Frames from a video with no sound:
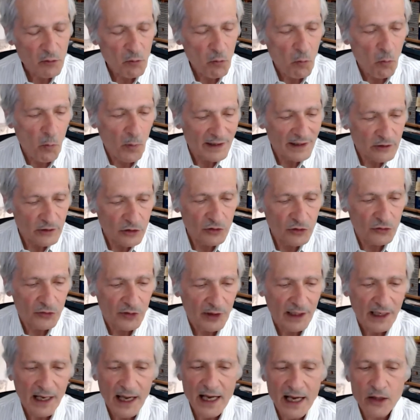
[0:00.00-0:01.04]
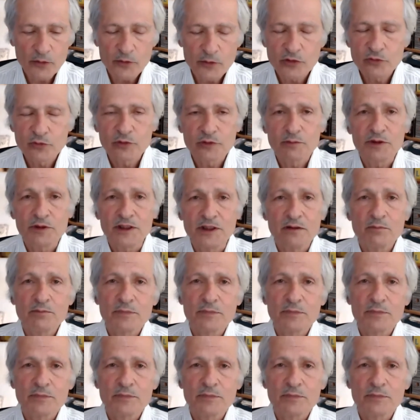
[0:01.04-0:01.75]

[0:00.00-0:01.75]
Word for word: wondering how it would be,